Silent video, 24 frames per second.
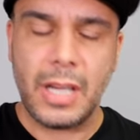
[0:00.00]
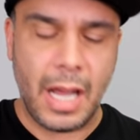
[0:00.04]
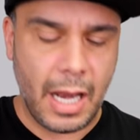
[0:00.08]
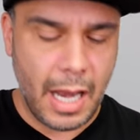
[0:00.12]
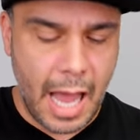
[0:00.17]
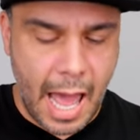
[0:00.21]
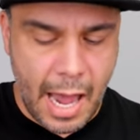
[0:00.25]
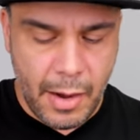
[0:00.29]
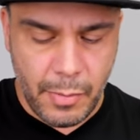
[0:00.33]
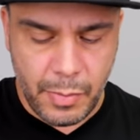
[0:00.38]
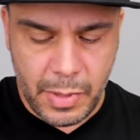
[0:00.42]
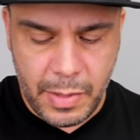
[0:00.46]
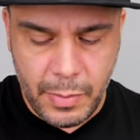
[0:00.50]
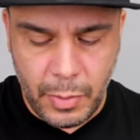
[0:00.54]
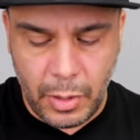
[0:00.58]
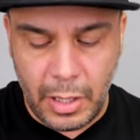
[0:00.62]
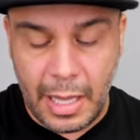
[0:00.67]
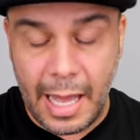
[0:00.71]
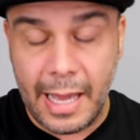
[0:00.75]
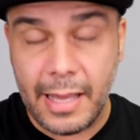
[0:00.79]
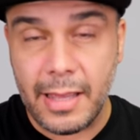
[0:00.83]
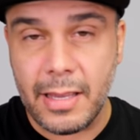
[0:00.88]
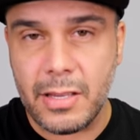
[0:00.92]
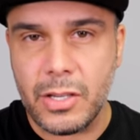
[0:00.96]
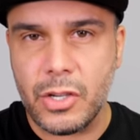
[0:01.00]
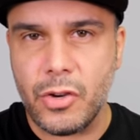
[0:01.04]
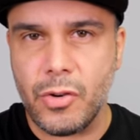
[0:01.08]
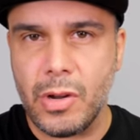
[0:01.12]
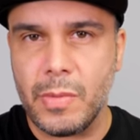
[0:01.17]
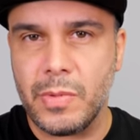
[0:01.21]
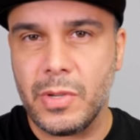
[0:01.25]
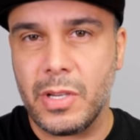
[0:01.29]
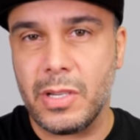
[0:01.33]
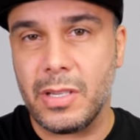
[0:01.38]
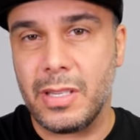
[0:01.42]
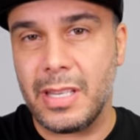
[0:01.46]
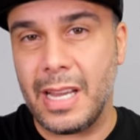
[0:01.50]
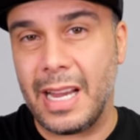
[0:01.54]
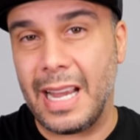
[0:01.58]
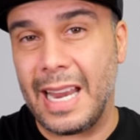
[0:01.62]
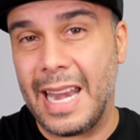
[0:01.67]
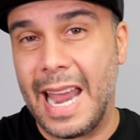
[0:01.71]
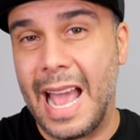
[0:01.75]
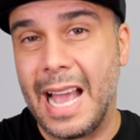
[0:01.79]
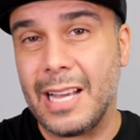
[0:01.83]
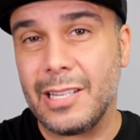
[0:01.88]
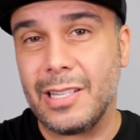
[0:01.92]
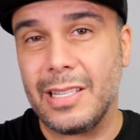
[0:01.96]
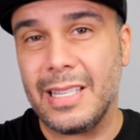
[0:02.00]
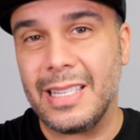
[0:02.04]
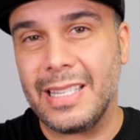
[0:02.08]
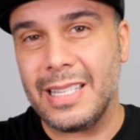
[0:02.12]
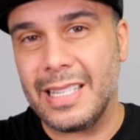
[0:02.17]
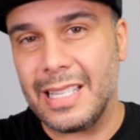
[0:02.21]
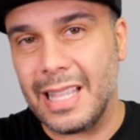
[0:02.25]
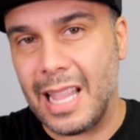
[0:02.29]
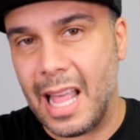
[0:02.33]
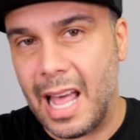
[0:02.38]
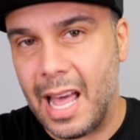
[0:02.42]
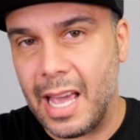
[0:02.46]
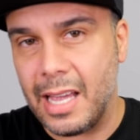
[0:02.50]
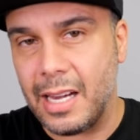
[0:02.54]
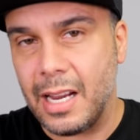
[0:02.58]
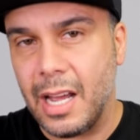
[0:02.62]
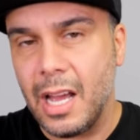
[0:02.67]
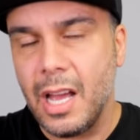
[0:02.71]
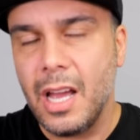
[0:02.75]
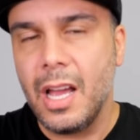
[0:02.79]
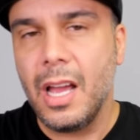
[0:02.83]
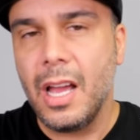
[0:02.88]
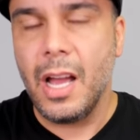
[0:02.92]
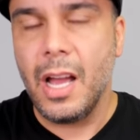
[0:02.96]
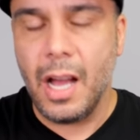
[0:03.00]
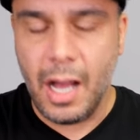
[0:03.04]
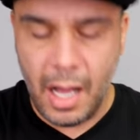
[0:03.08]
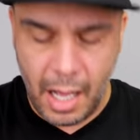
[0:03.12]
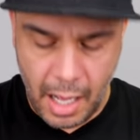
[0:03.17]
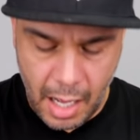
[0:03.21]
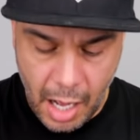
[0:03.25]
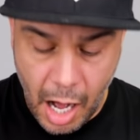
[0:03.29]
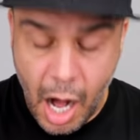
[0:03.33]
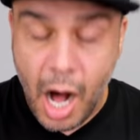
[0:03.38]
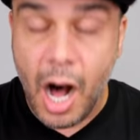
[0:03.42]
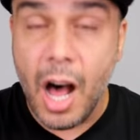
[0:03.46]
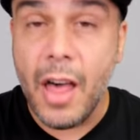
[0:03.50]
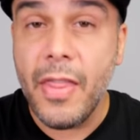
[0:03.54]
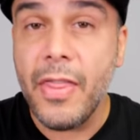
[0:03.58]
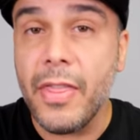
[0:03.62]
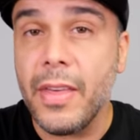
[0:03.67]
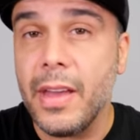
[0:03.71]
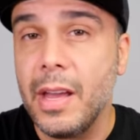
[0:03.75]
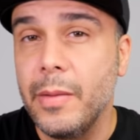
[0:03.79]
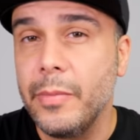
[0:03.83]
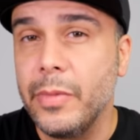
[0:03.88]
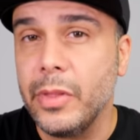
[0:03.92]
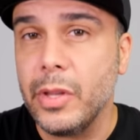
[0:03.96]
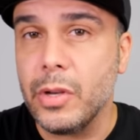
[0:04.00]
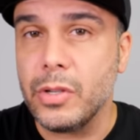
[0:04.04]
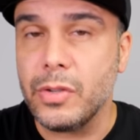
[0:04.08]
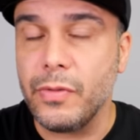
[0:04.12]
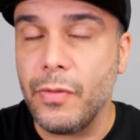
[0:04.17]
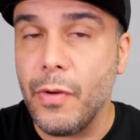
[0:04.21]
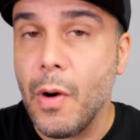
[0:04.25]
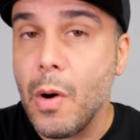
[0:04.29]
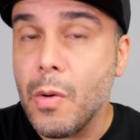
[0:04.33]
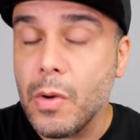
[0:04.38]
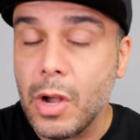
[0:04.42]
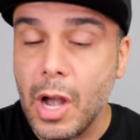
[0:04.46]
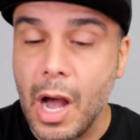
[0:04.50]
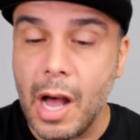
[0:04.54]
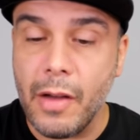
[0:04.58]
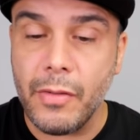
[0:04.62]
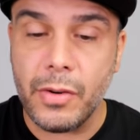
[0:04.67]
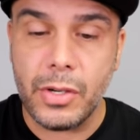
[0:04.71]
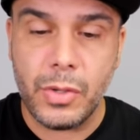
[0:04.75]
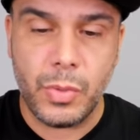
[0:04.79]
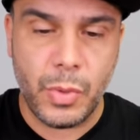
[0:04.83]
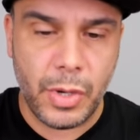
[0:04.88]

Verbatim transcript: A lot of people like these grips because they can actually slide on them, those foam covers.